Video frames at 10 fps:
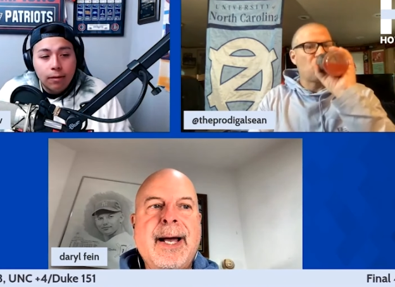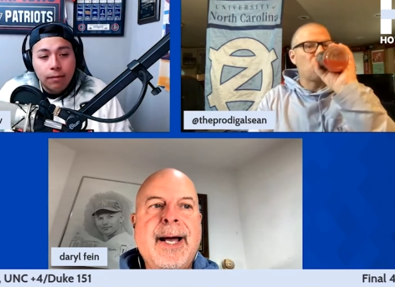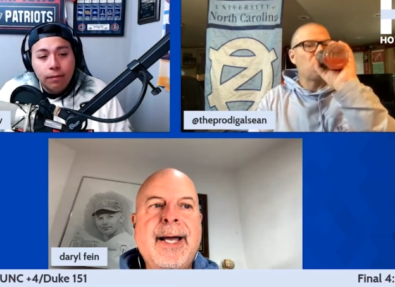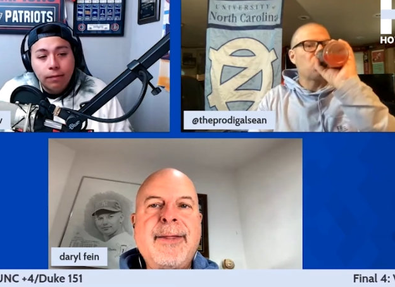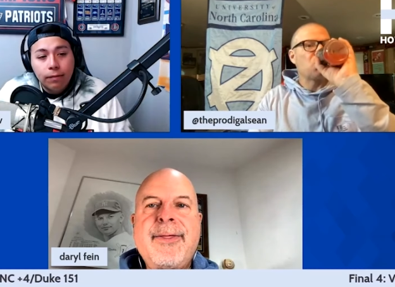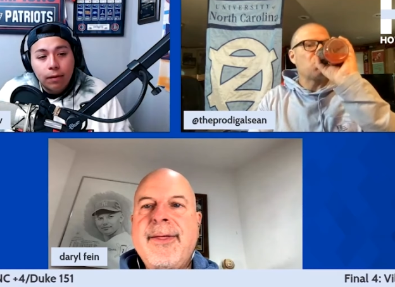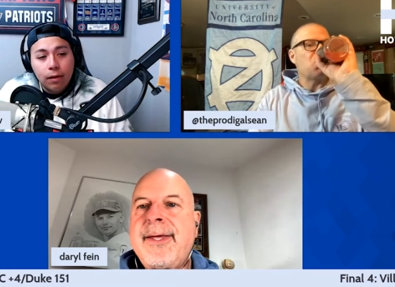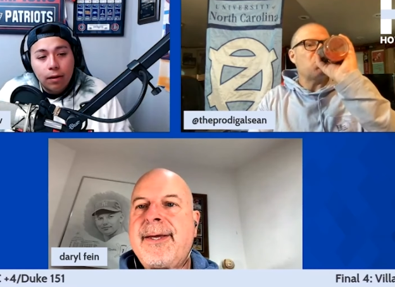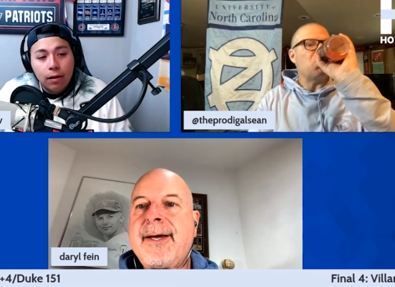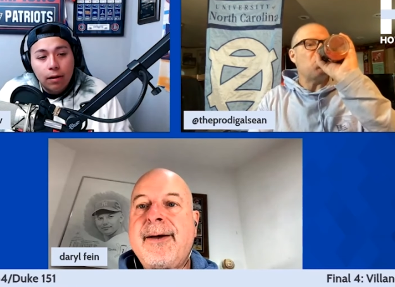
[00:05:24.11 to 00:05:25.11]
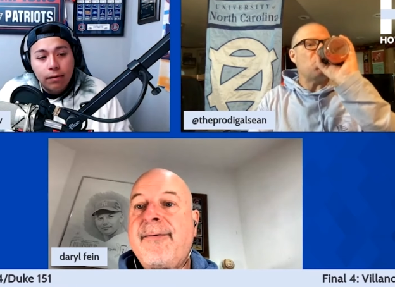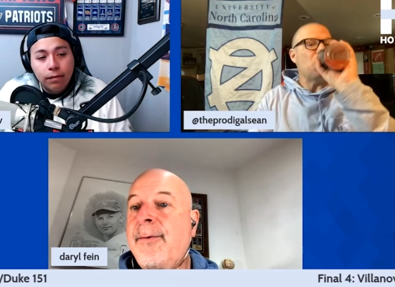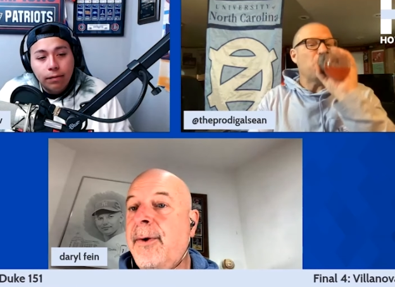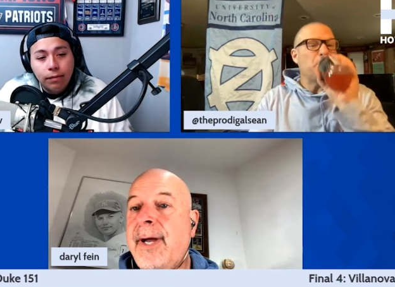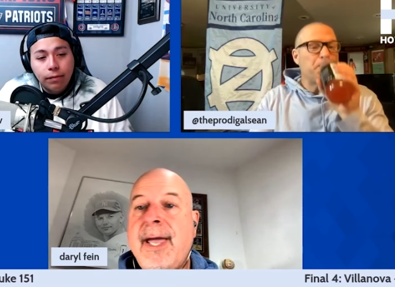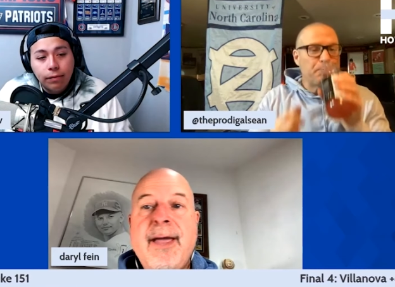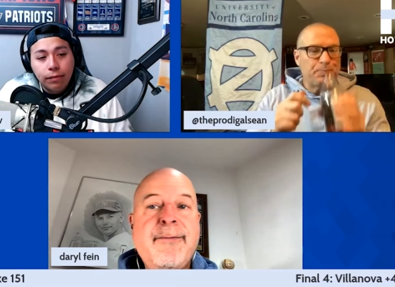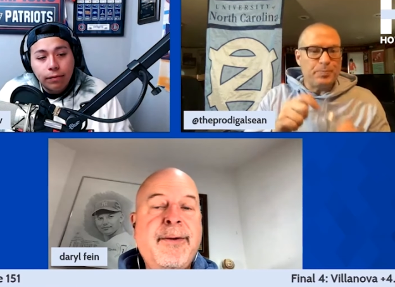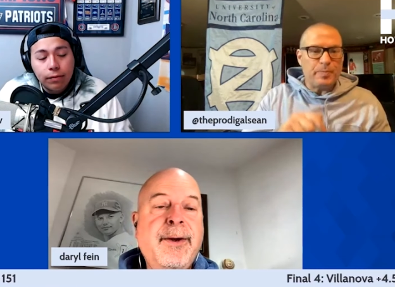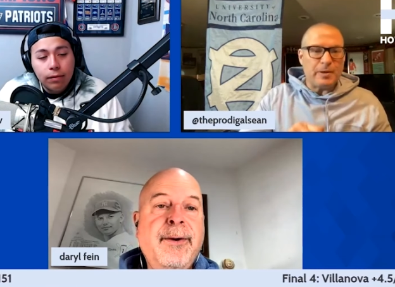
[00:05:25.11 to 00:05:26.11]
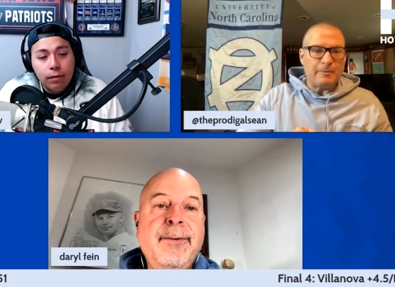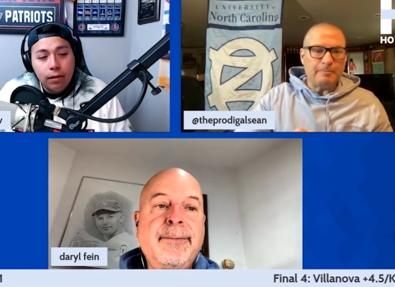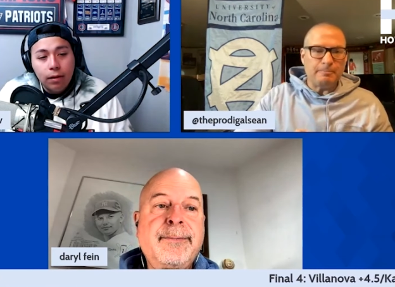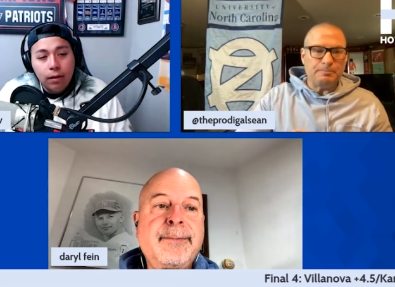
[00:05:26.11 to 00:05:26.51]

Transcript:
Speaker 1: I think uh, four and a half here.